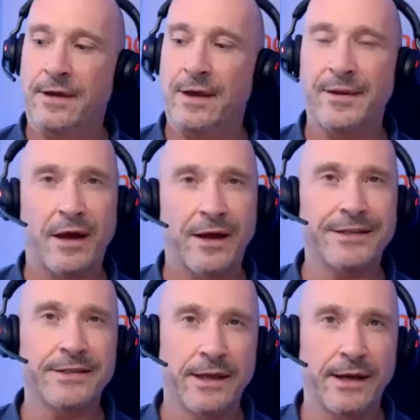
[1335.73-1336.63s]
I mean,
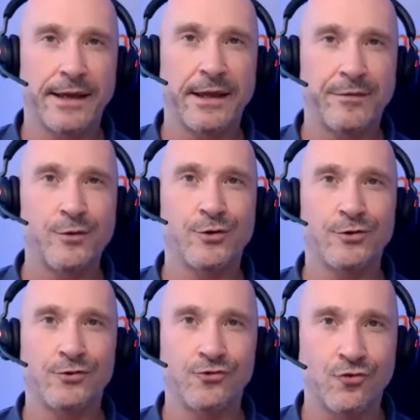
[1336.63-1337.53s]
ideally, if you
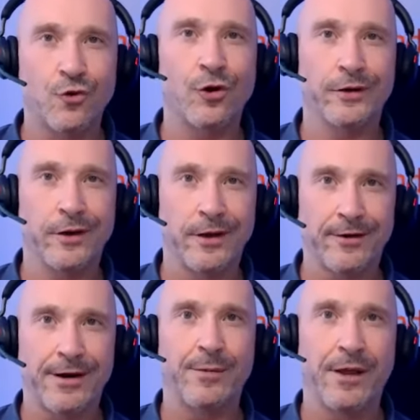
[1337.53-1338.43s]
can draw a
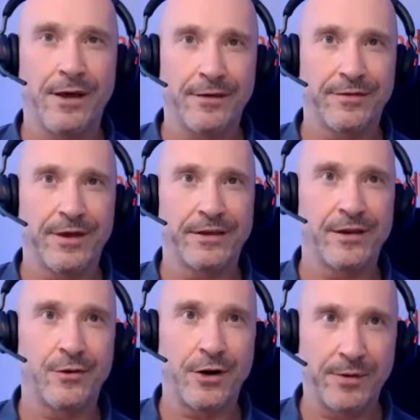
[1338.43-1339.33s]
diagram live, that is
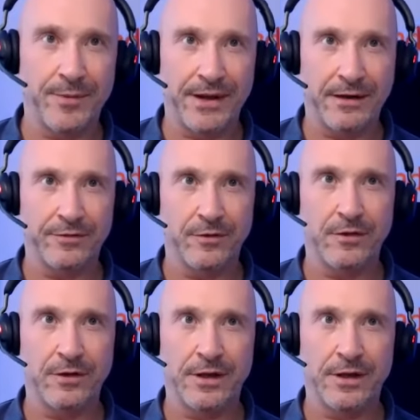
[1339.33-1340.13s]
incredibly powerful.